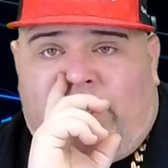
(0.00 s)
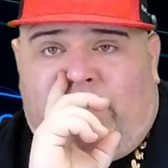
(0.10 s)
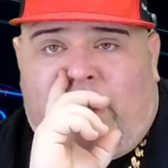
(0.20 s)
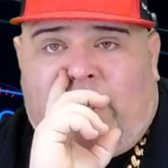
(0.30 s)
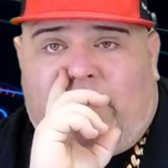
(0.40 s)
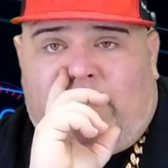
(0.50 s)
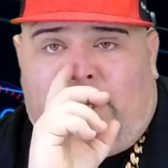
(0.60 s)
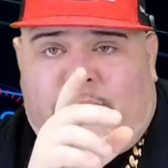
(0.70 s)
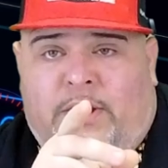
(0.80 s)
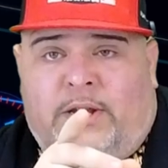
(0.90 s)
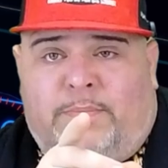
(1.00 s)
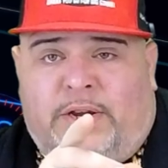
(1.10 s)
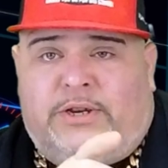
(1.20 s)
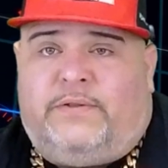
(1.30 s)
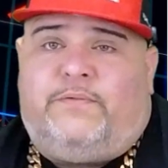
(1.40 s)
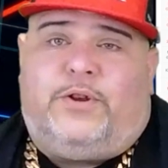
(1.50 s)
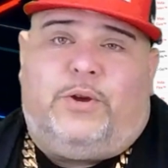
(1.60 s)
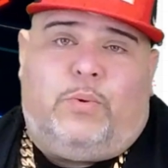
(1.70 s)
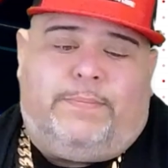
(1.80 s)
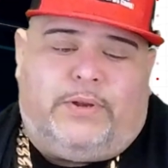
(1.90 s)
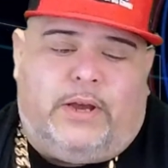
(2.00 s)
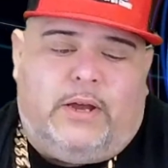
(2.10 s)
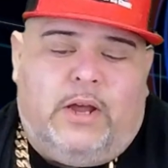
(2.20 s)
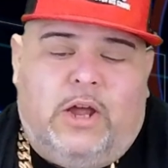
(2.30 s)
buy. That's on the Big Jeff Audio website.